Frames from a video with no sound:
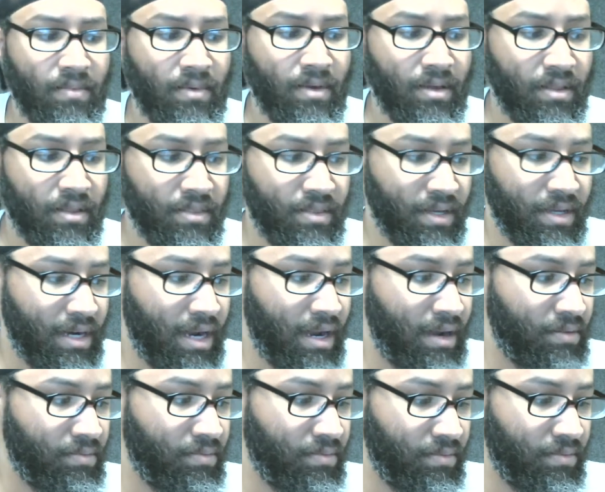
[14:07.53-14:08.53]
Then
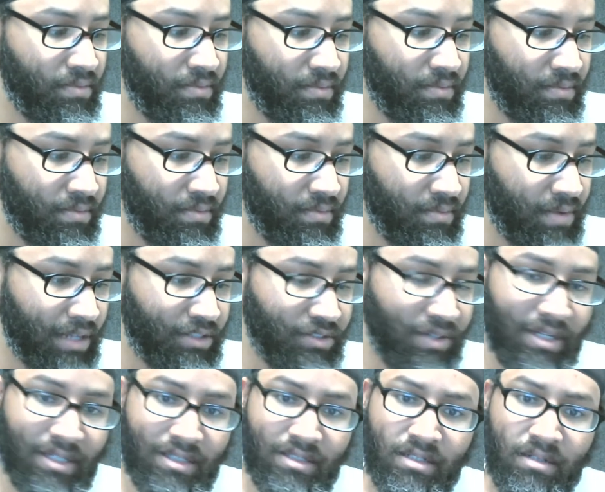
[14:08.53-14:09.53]
I
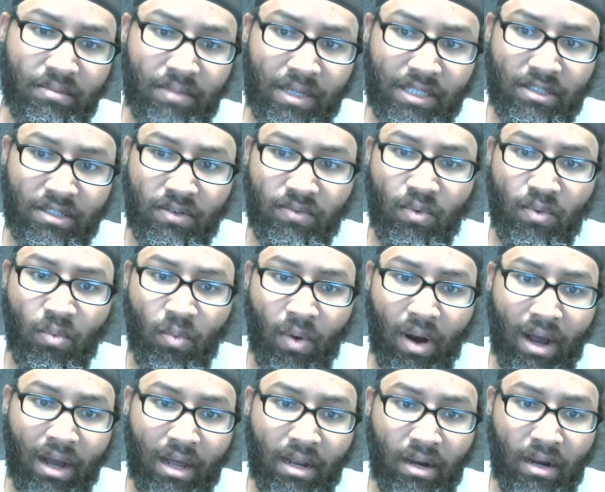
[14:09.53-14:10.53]
tried to cheer myself with
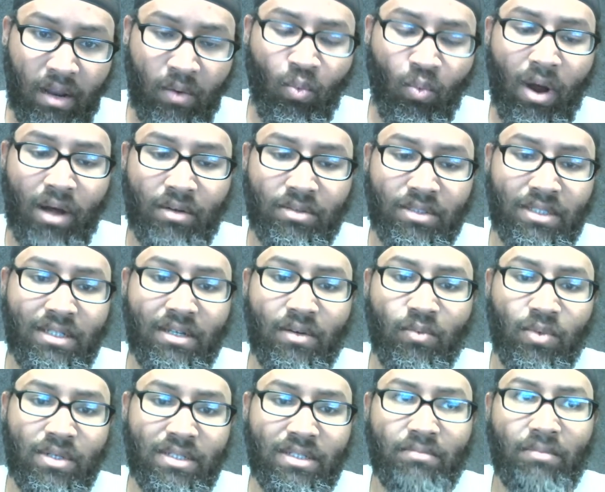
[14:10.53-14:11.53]
wine, and while seeking
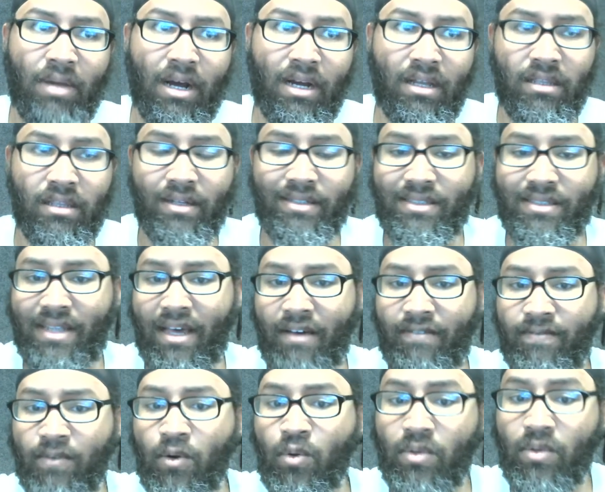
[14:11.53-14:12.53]
wisdom, I clutched
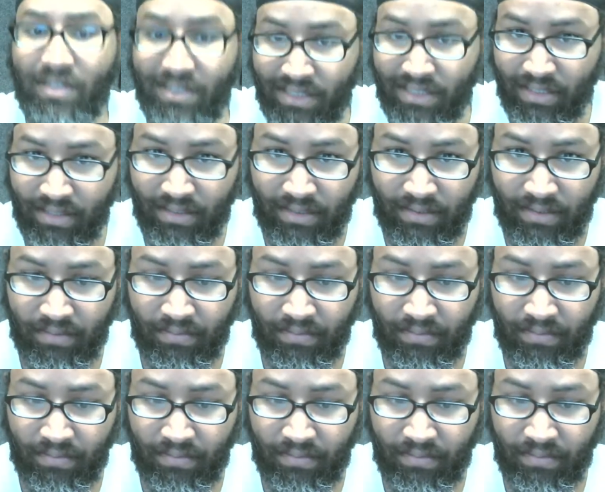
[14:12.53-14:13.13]
that foolishness.